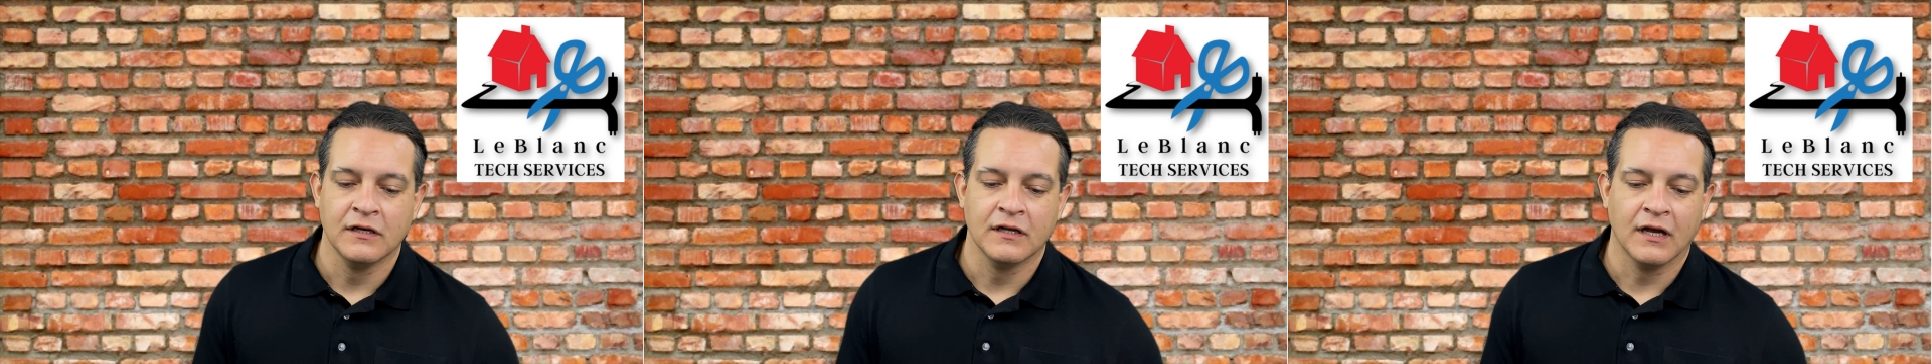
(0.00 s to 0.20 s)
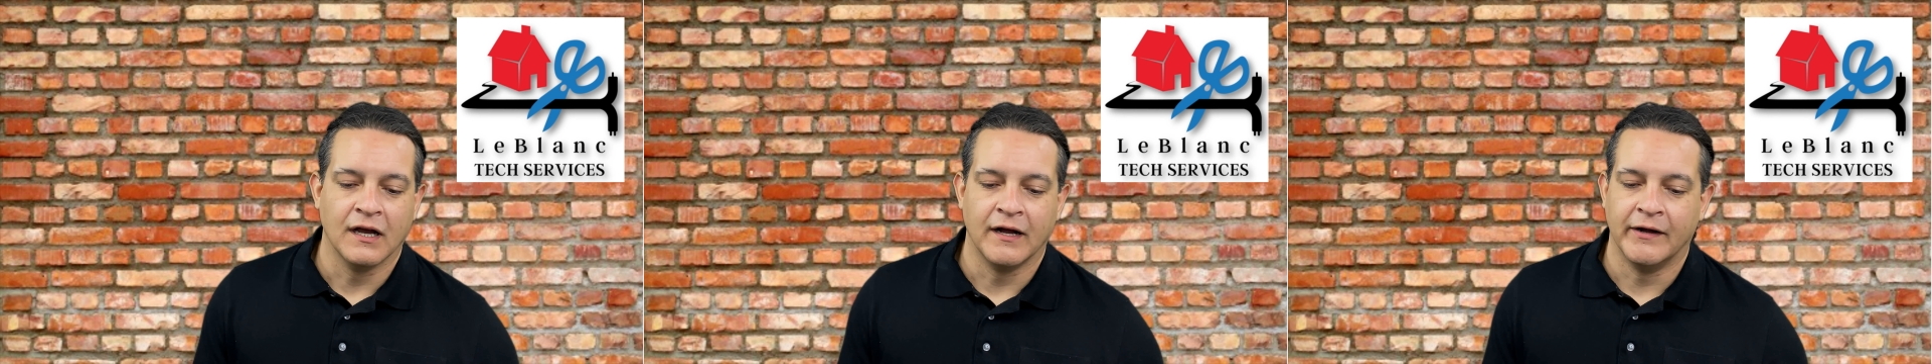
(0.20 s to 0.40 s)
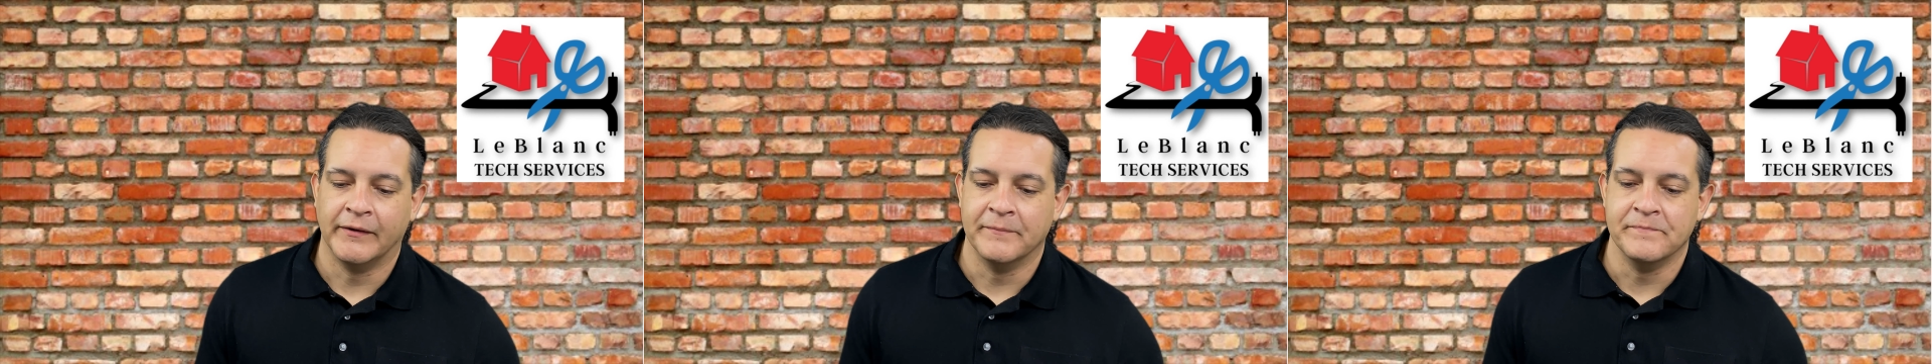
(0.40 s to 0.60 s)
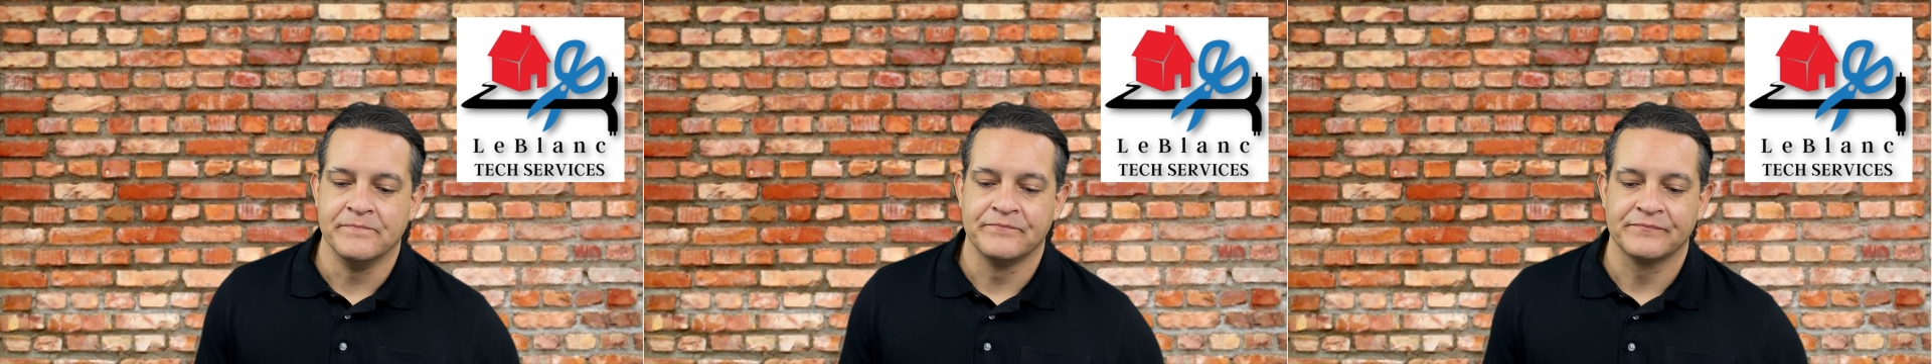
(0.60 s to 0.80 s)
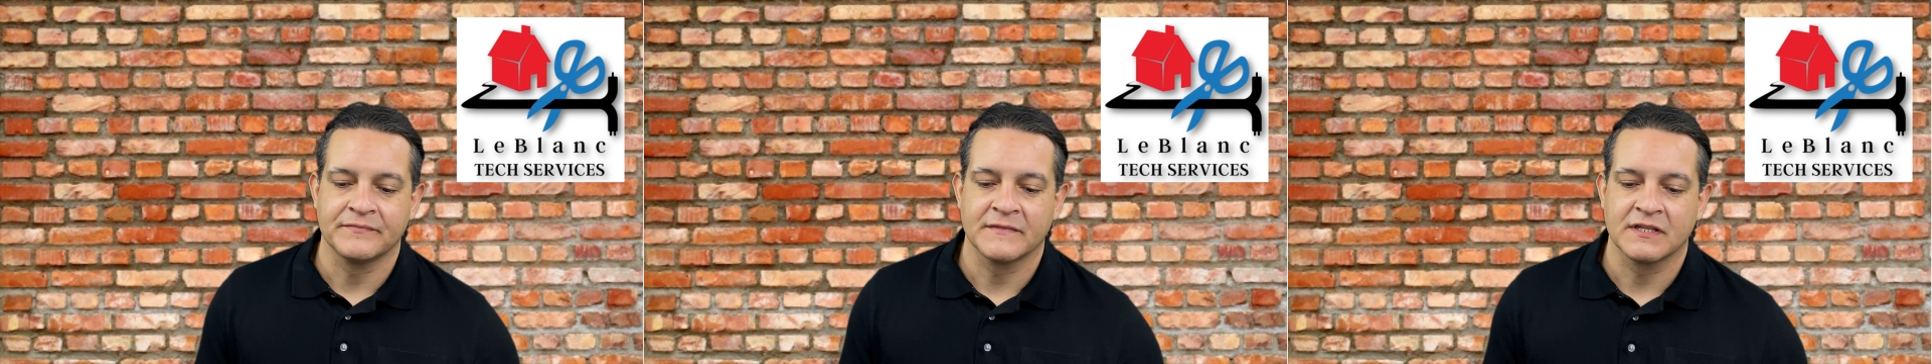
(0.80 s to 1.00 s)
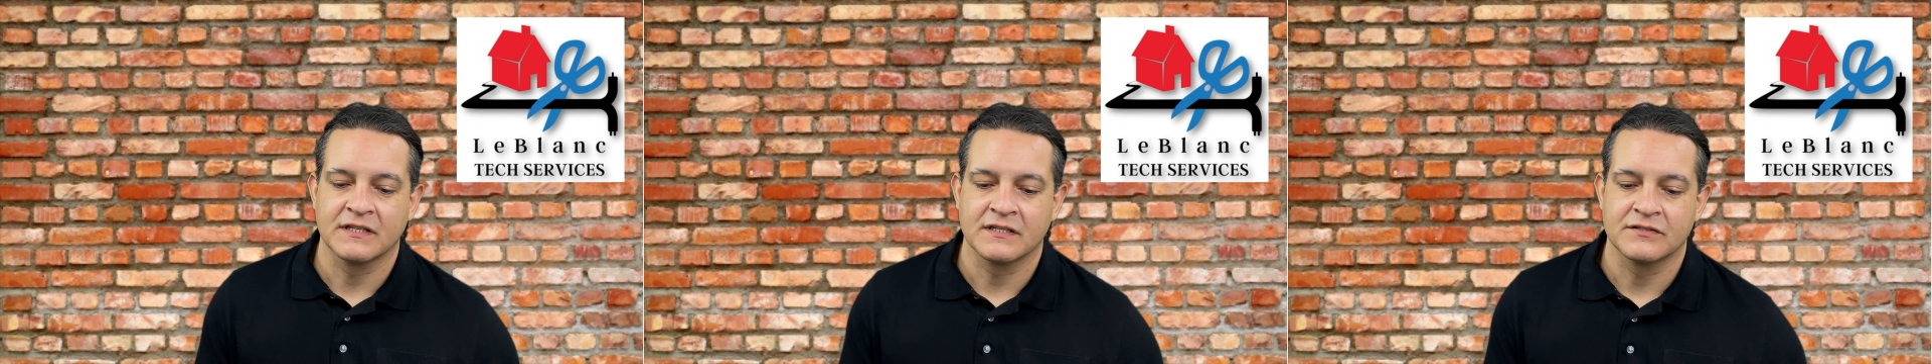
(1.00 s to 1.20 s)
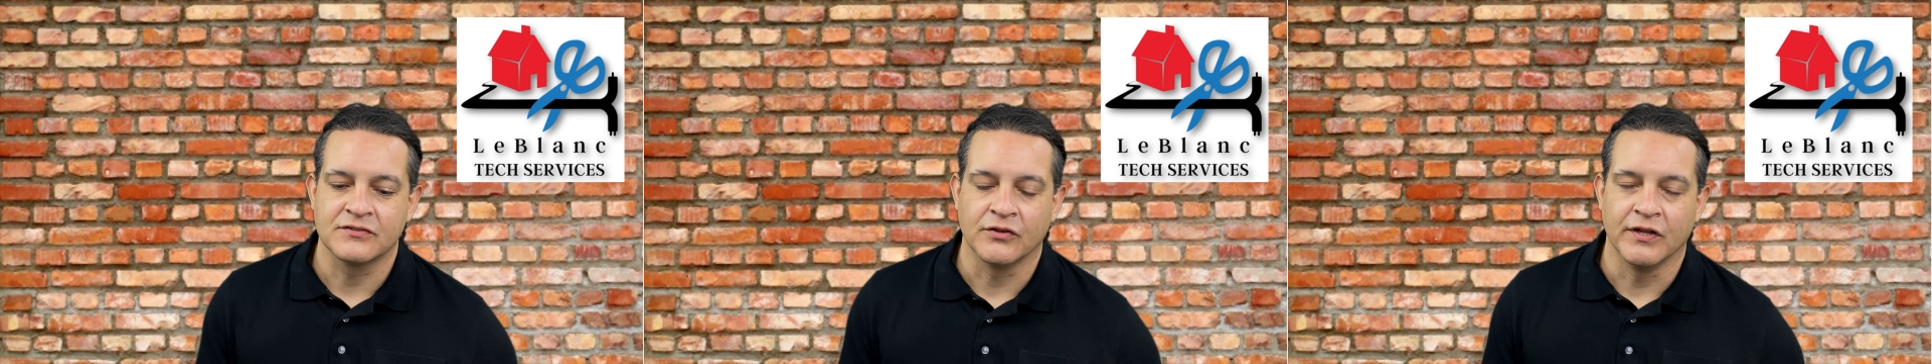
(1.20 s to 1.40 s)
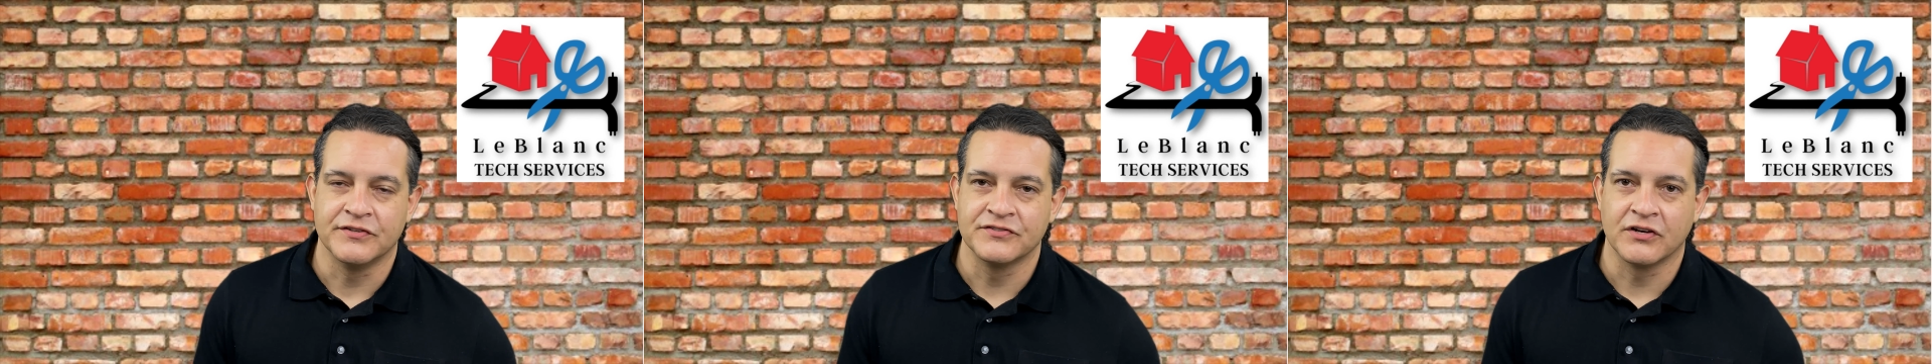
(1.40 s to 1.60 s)
So
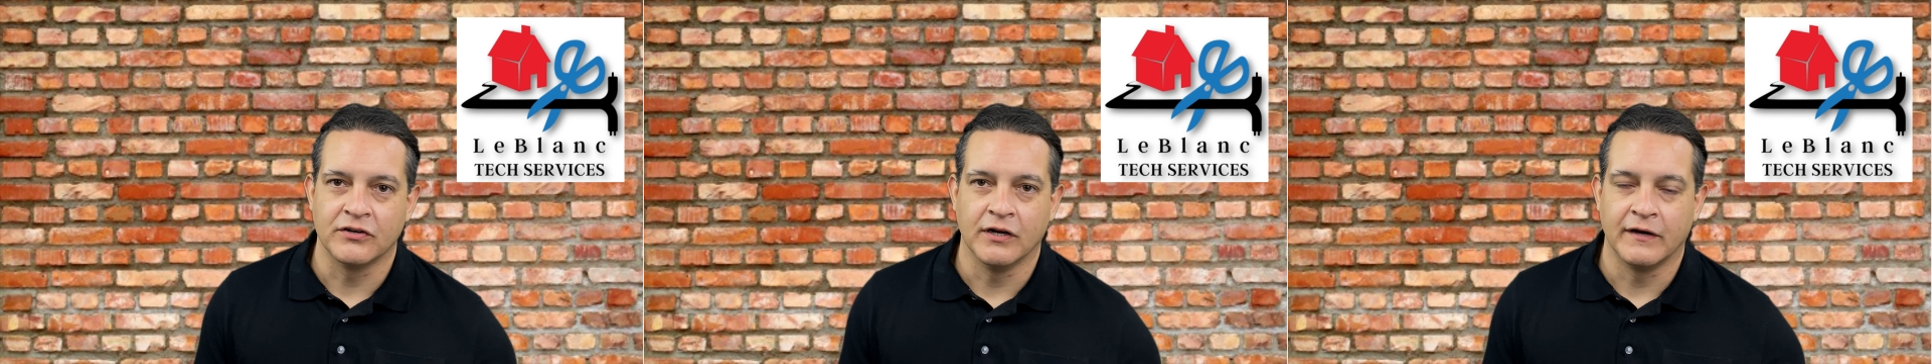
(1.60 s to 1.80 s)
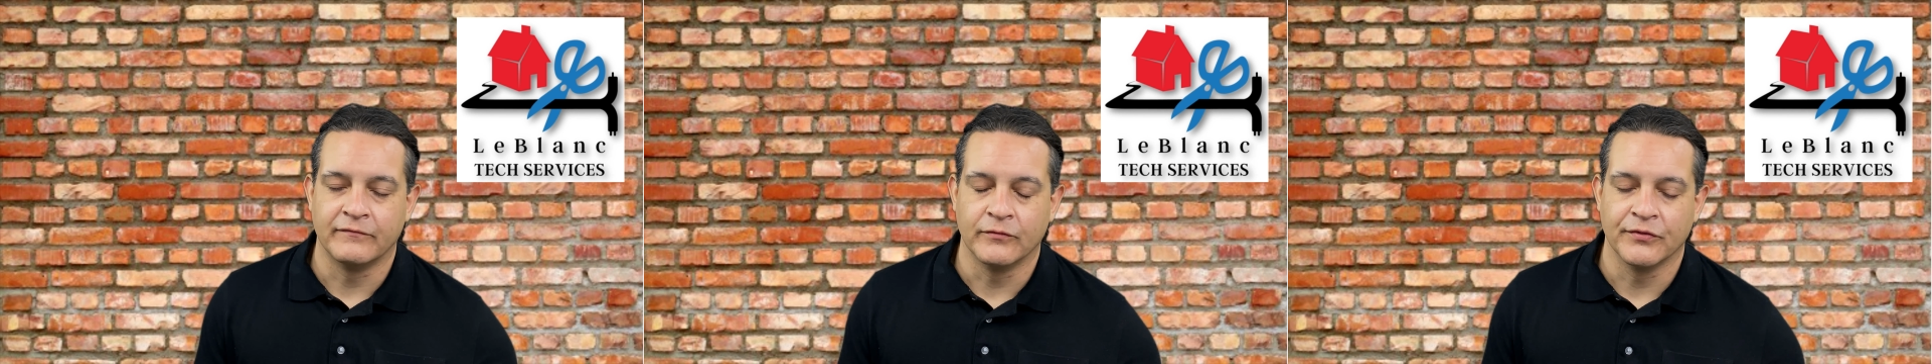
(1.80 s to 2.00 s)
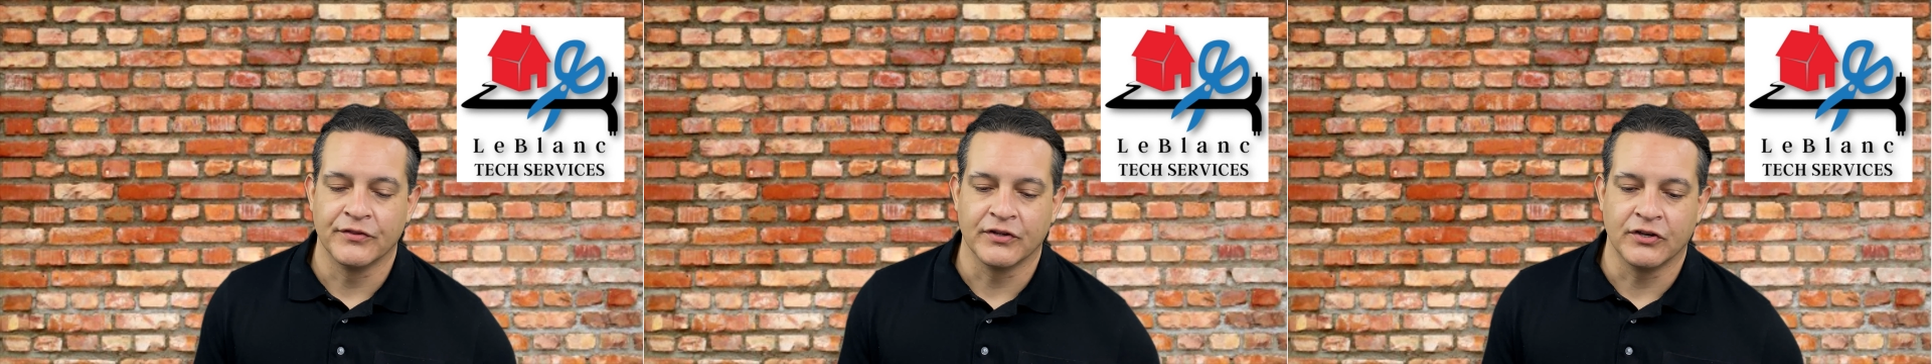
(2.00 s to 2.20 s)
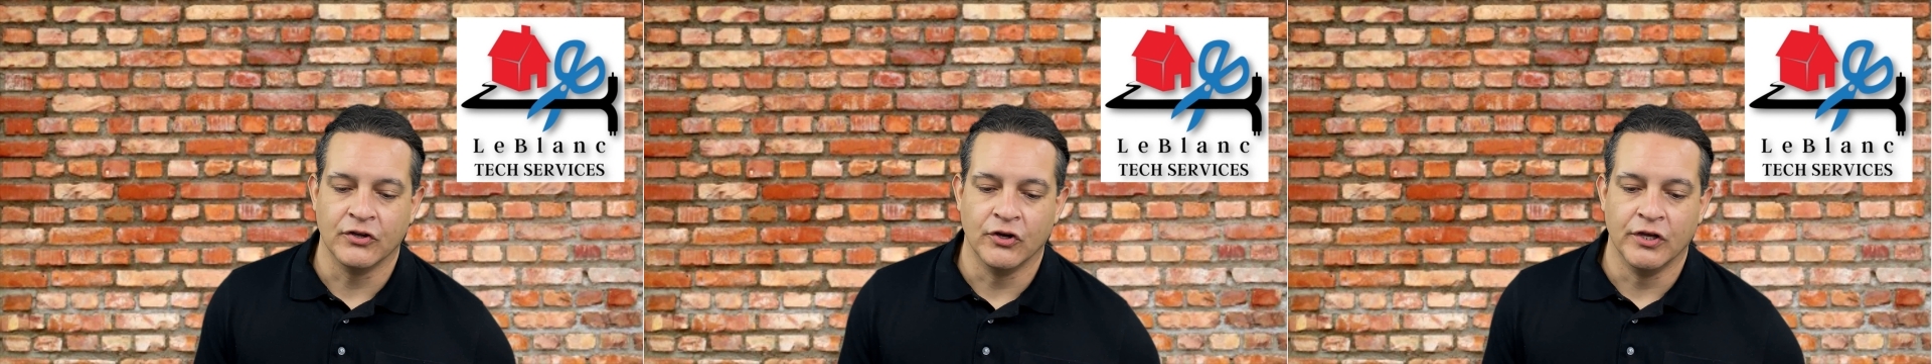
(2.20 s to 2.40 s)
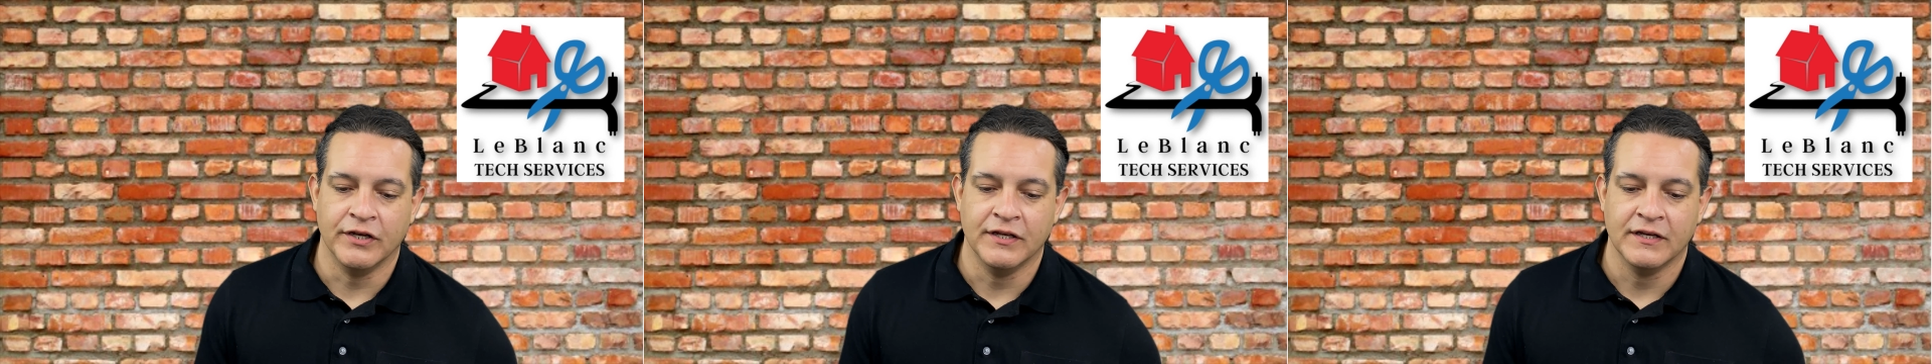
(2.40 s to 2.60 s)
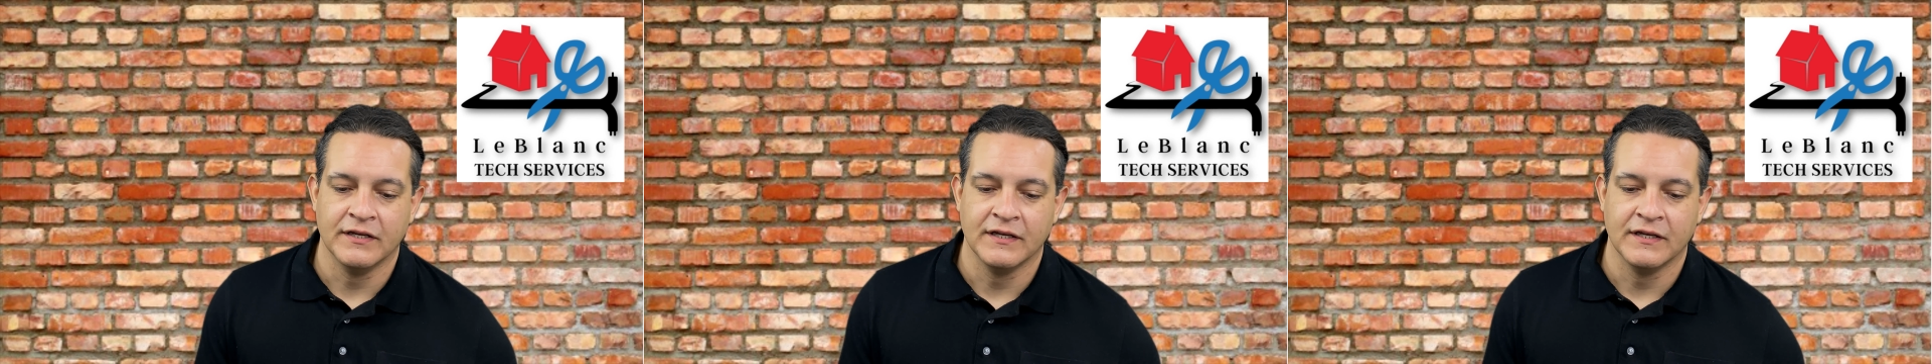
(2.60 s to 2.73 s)
let's start off with the good.